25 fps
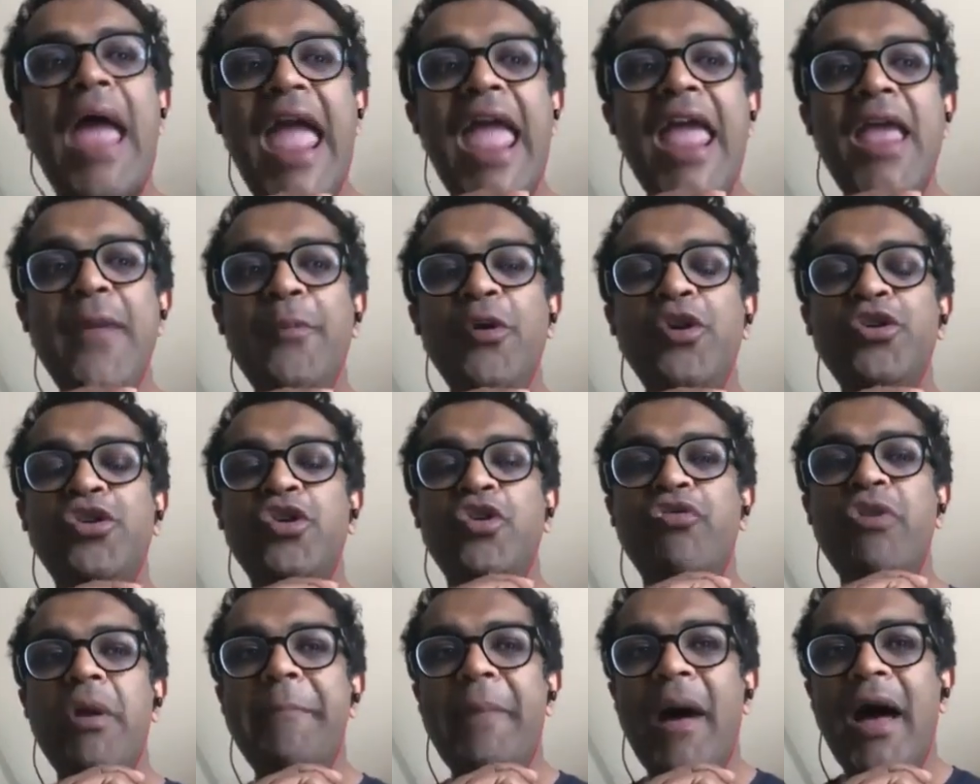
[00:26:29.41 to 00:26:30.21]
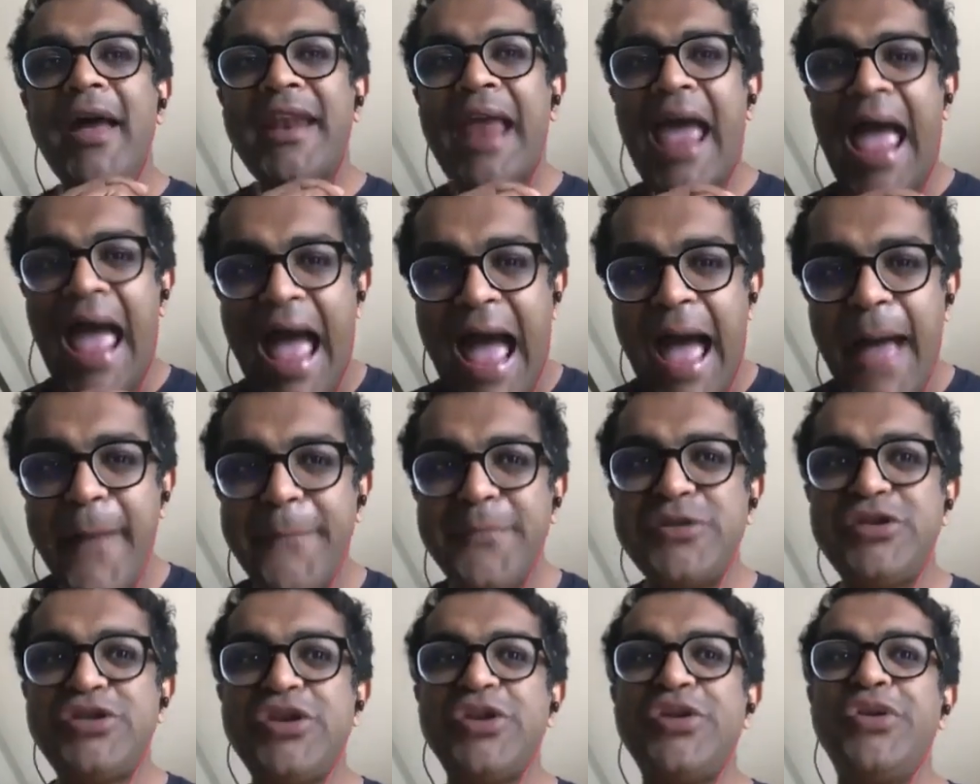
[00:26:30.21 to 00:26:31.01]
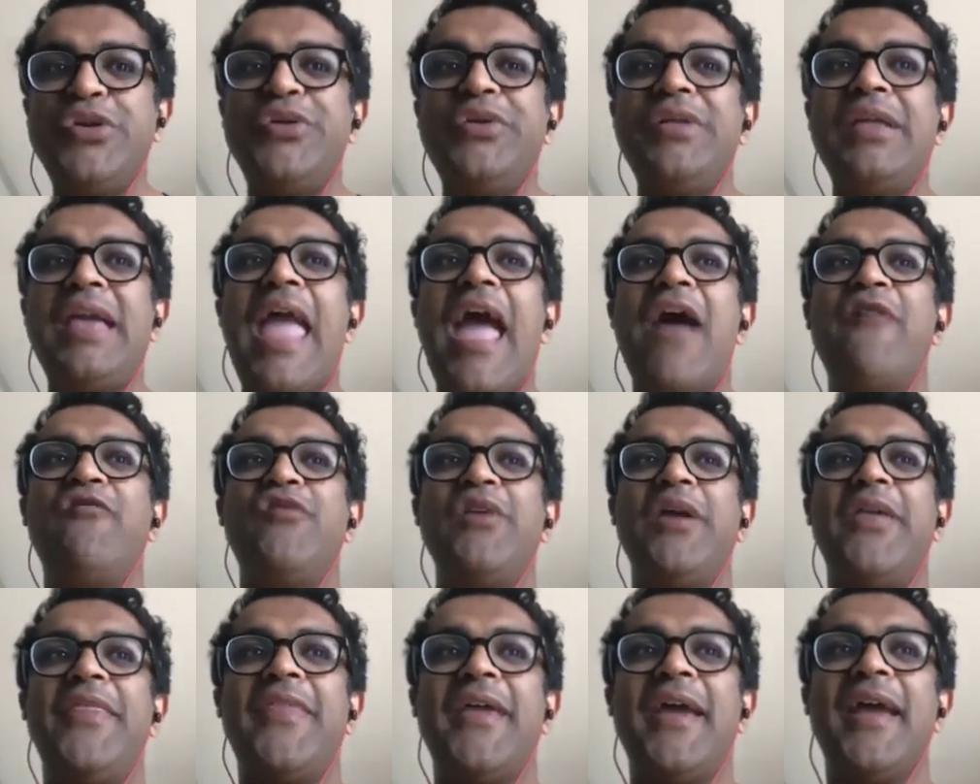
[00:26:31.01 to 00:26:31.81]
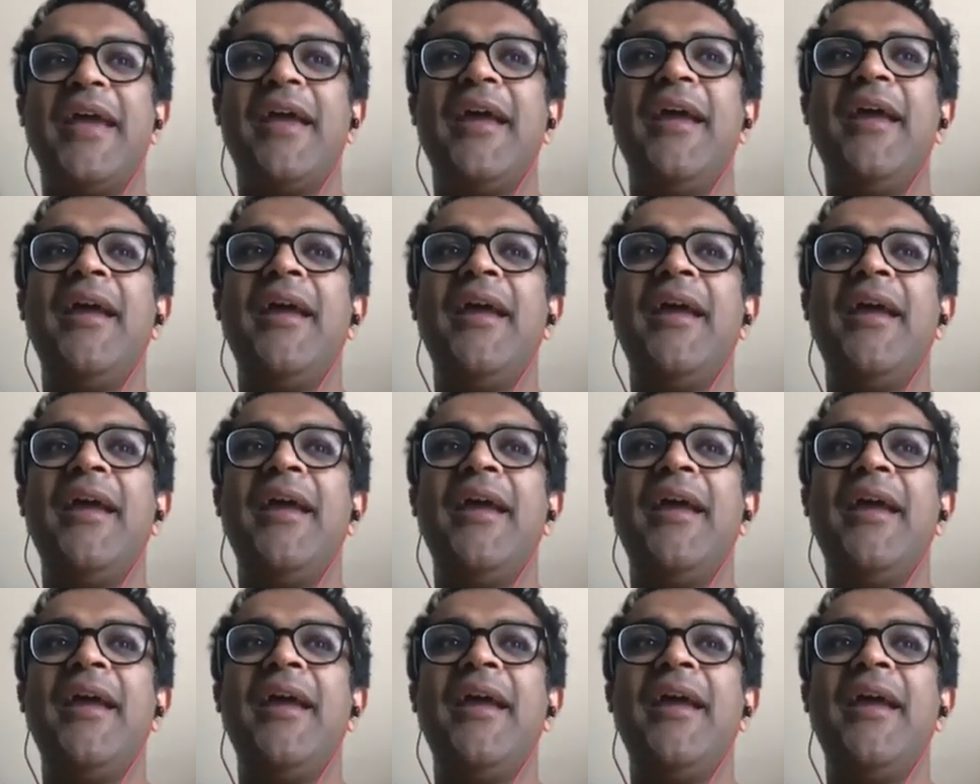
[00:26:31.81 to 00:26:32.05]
able to rebut absolutely everything